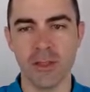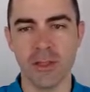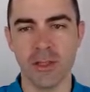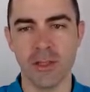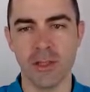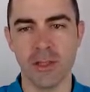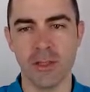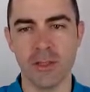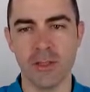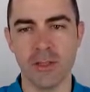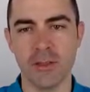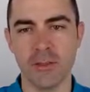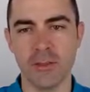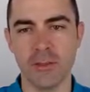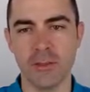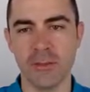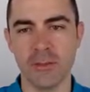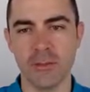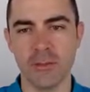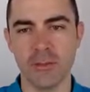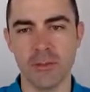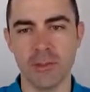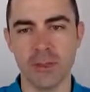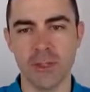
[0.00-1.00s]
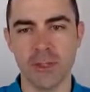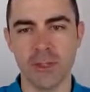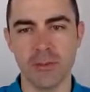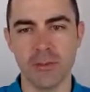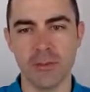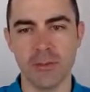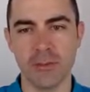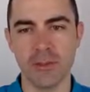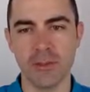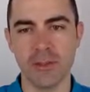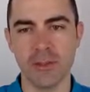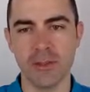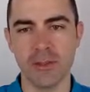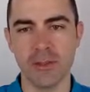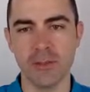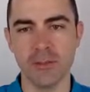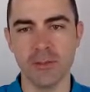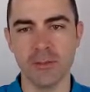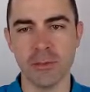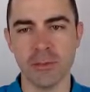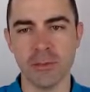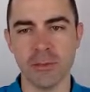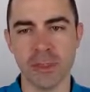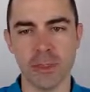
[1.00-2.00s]
and we have a very
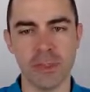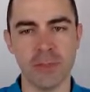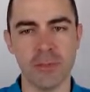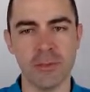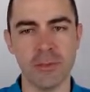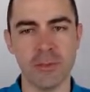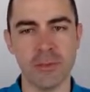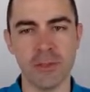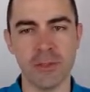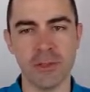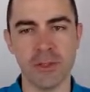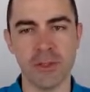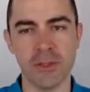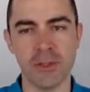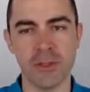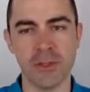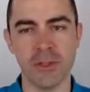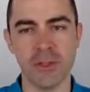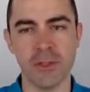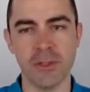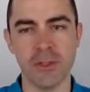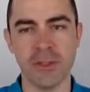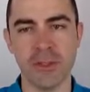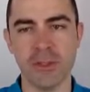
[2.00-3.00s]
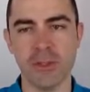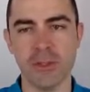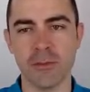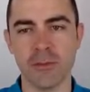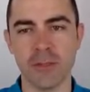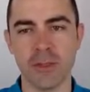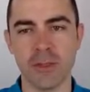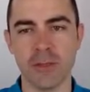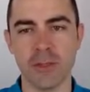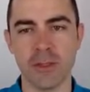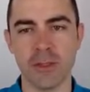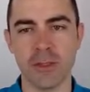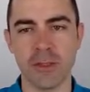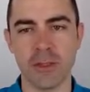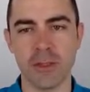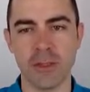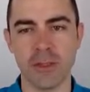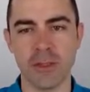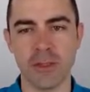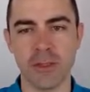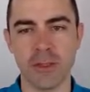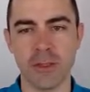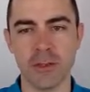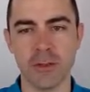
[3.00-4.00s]
simple tracker where we just update maybe
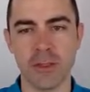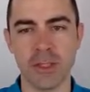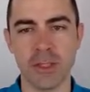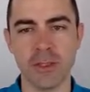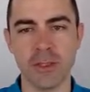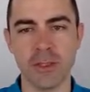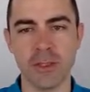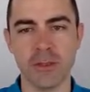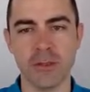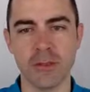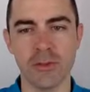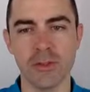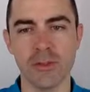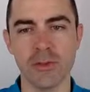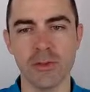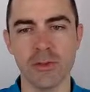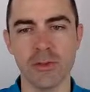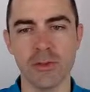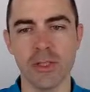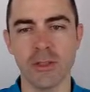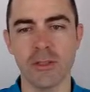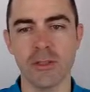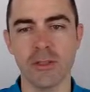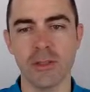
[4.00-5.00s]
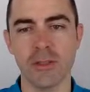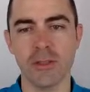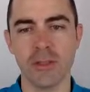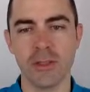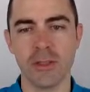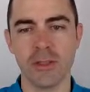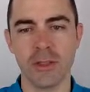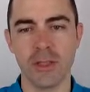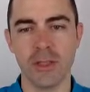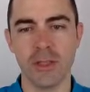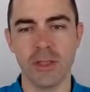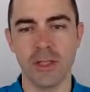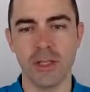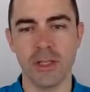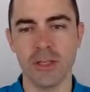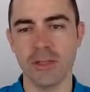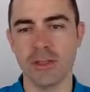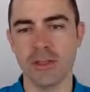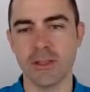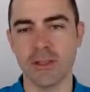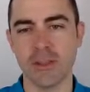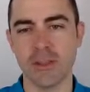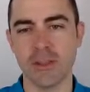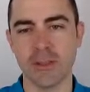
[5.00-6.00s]
the location of the tracker and the
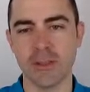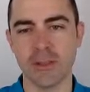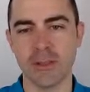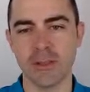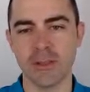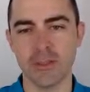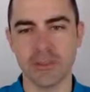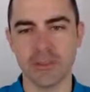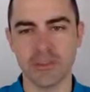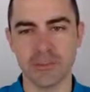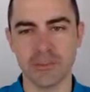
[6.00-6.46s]
size.